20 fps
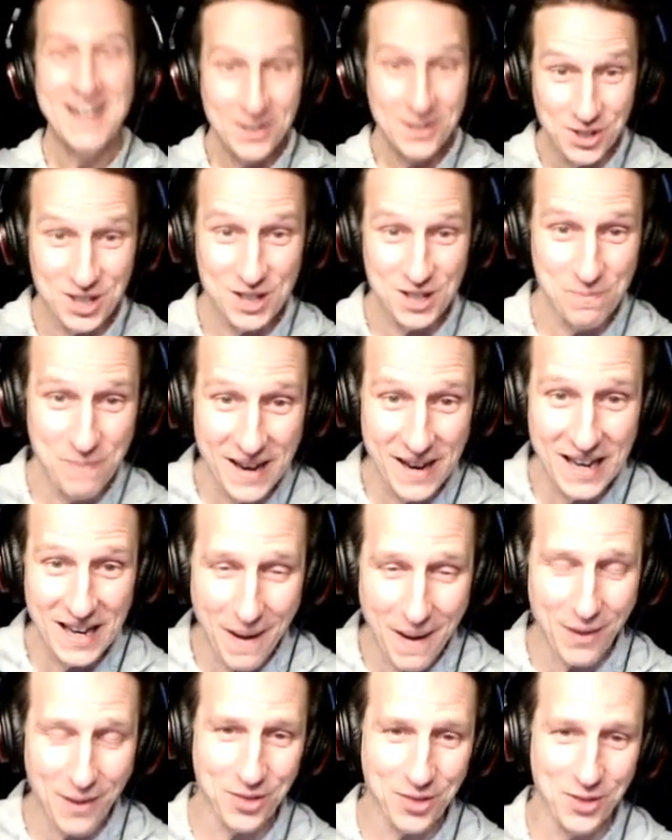Just speaking
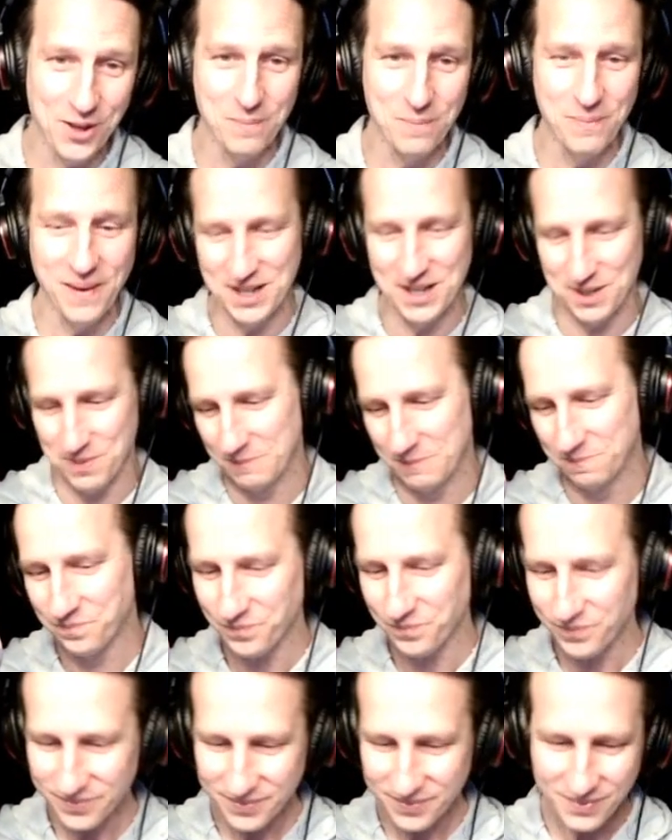about third baseman,